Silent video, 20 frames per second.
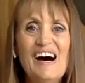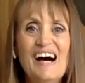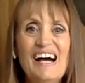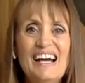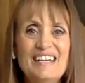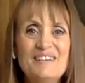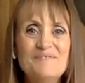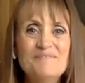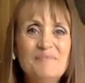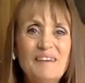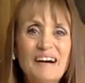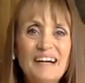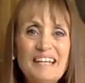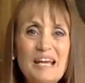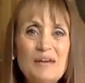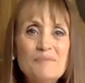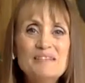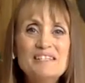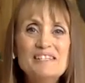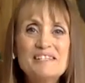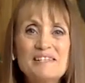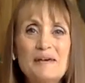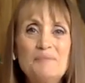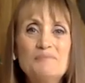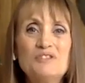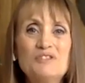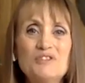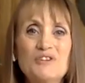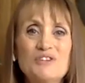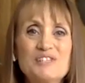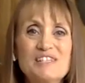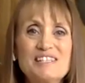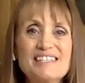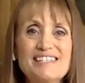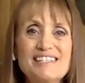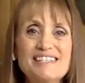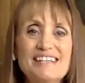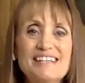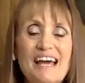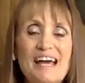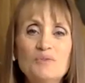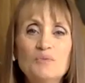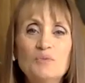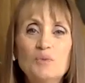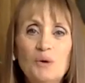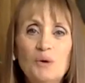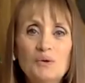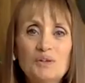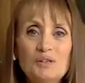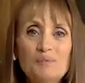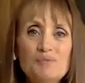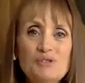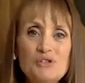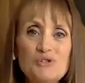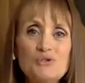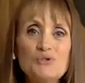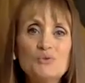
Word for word: Hi, my name is Deb Johnston and welcome